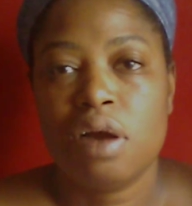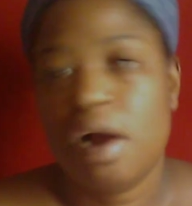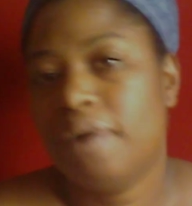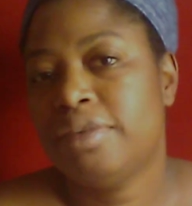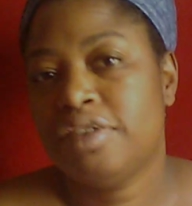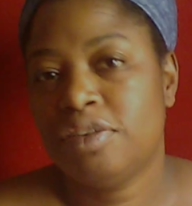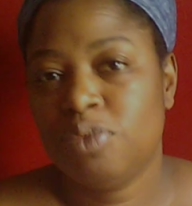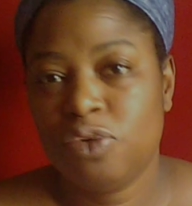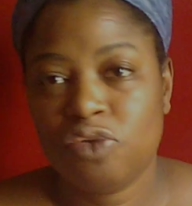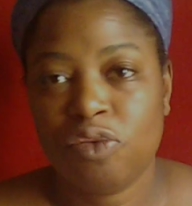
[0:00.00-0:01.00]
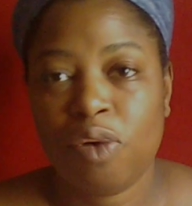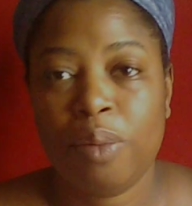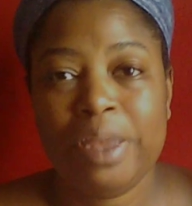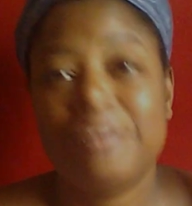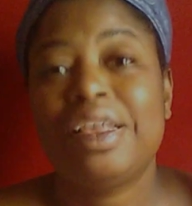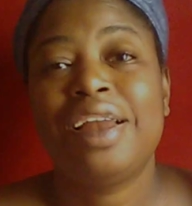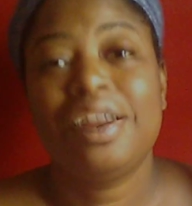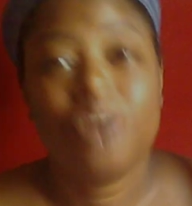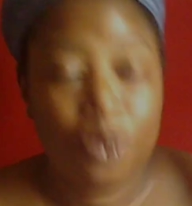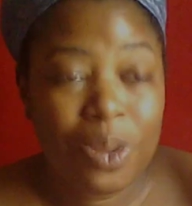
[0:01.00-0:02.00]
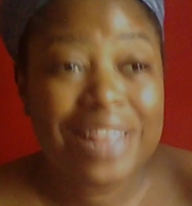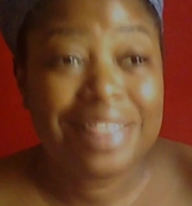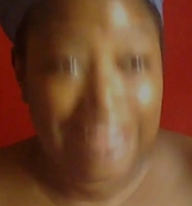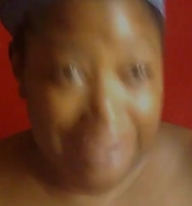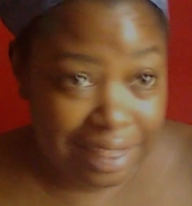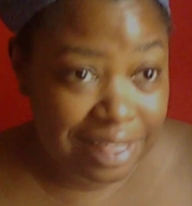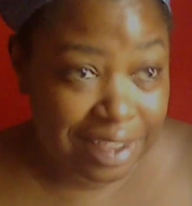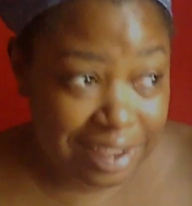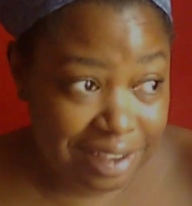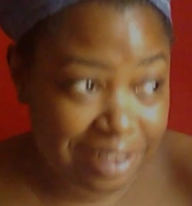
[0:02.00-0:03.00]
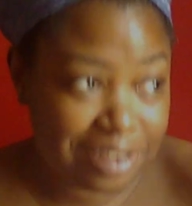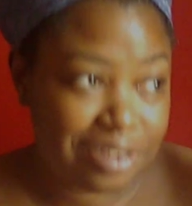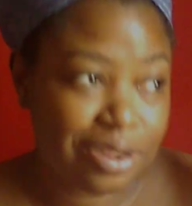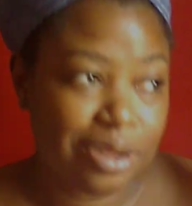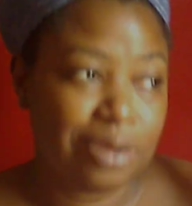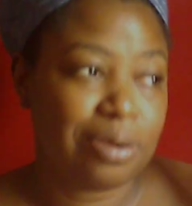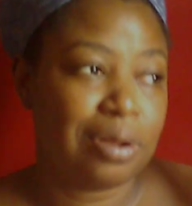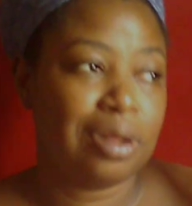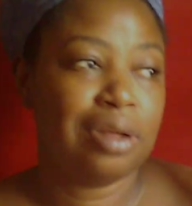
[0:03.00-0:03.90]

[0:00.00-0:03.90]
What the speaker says: I was in the mood for romance, and I know I like these, so